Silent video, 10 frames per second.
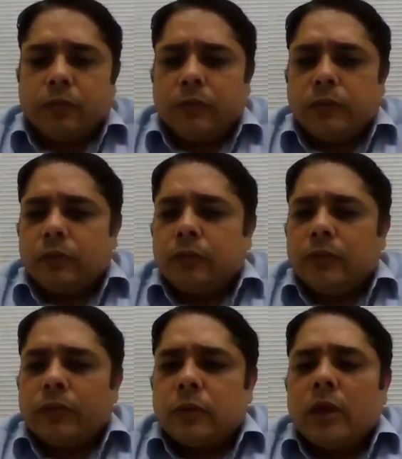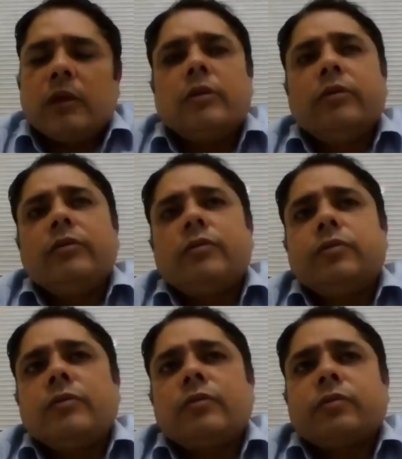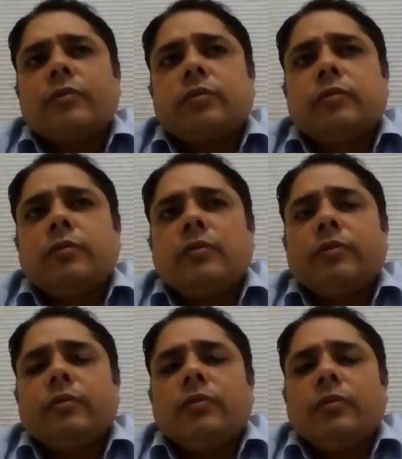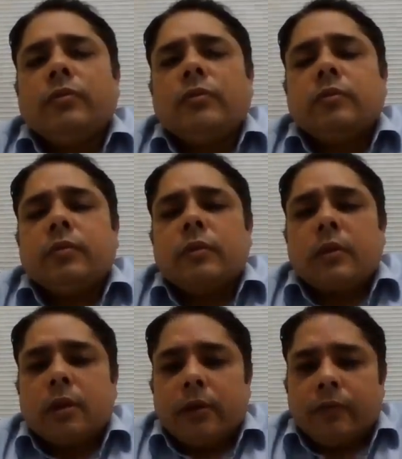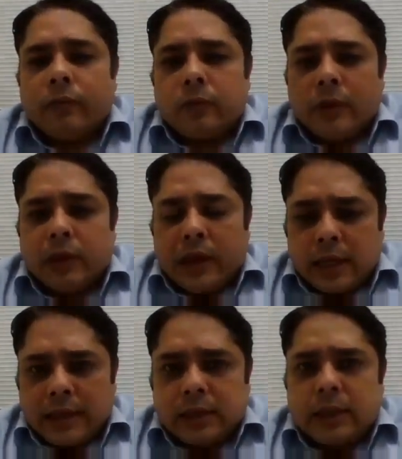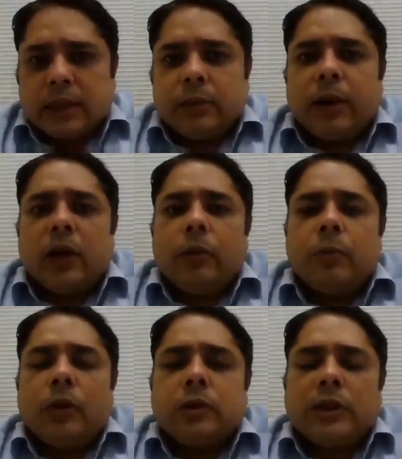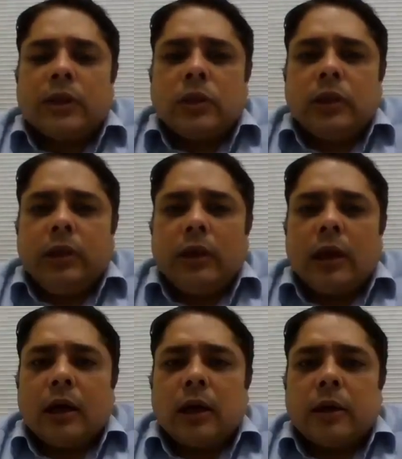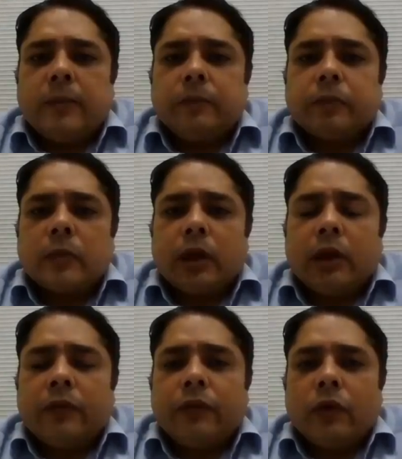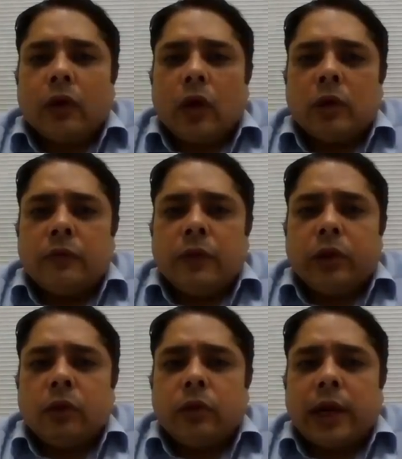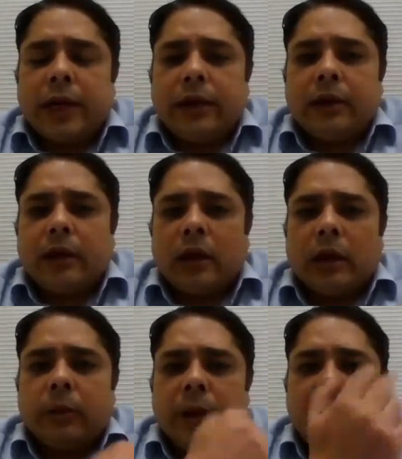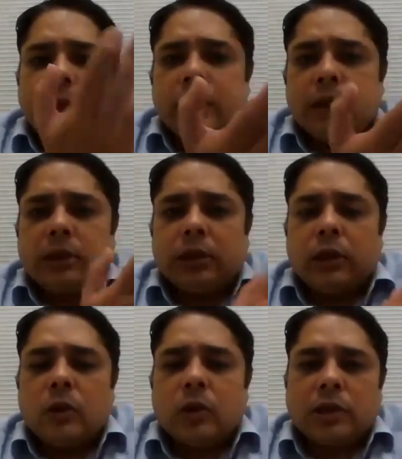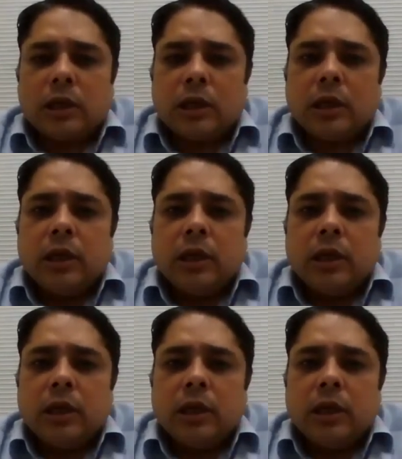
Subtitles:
Second part of the question is he wants to know whether there's a manual pull station that comes attached to the system. Yes, there's a manual pull station. If you recall the video right behind us, there was